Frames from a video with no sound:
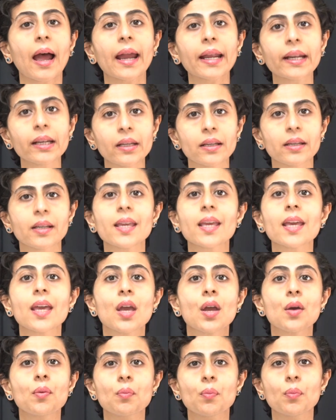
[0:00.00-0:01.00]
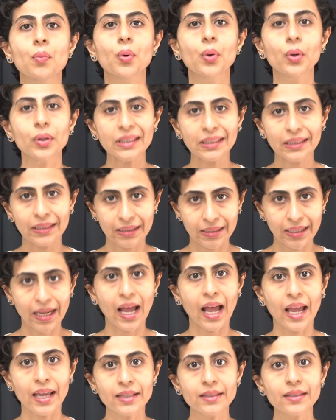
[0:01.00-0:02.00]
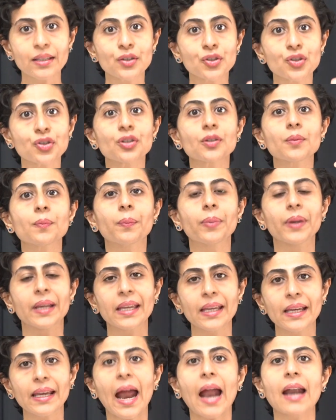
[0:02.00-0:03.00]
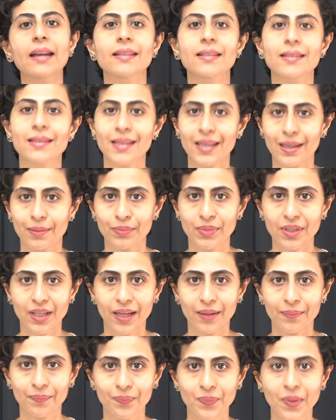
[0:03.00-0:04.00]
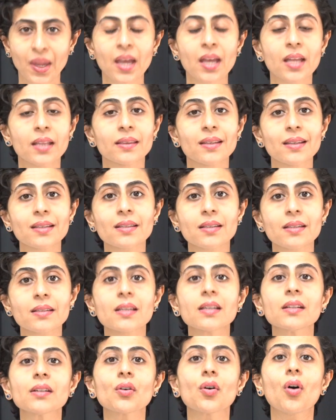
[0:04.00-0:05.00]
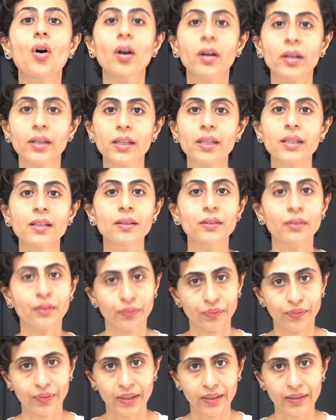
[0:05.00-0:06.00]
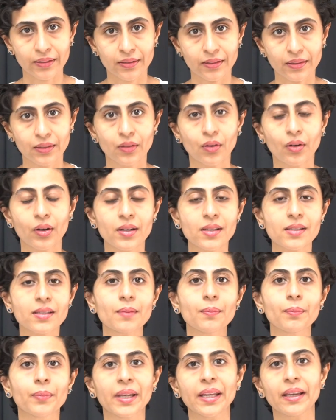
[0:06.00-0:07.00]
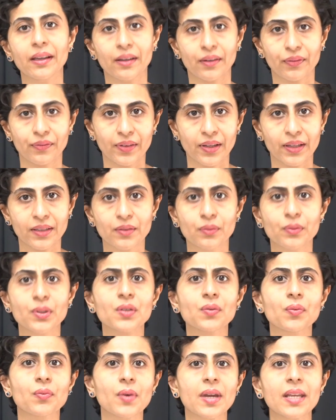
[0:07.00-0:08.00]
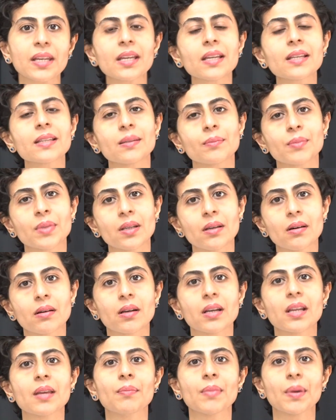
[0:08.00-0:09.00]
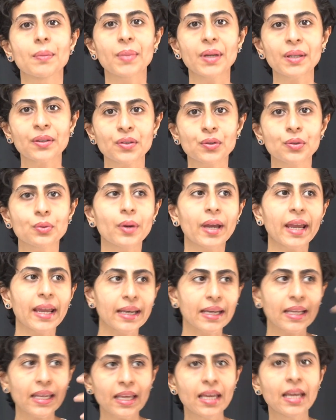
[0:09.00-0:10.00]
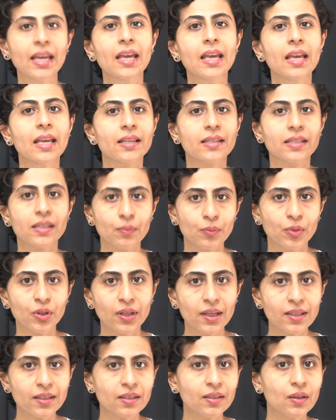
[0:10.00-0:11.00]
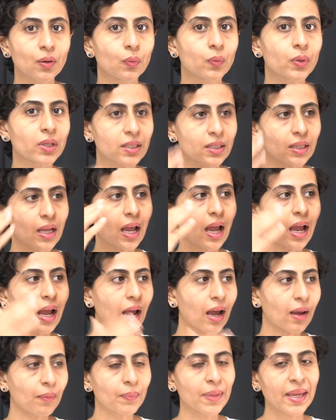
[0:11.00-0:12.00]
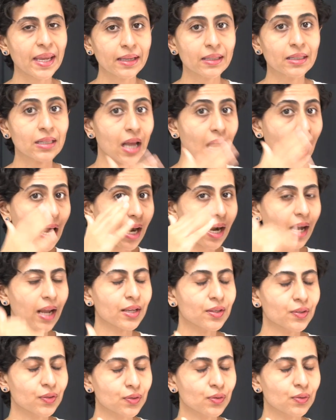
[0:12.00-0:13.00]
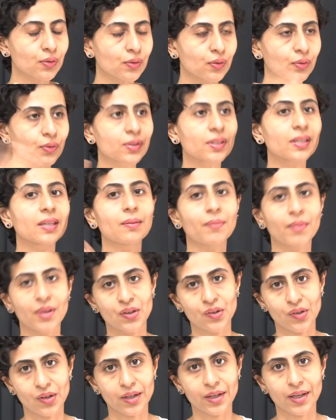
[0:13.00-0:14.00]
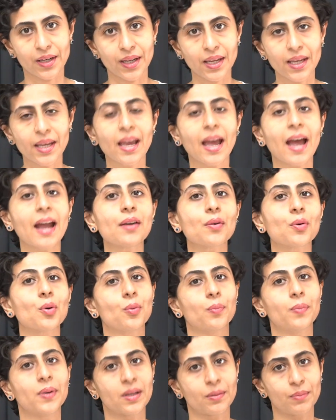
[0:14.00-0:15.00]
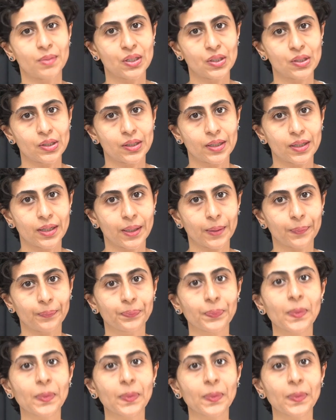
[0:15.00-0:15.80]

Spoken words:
ideally both the eyes should blink at the same time. This is a corneal reflex or it's a blink reflex, which very similarly mimics to any stimulus which makes our eyes to close immediately and open immediately.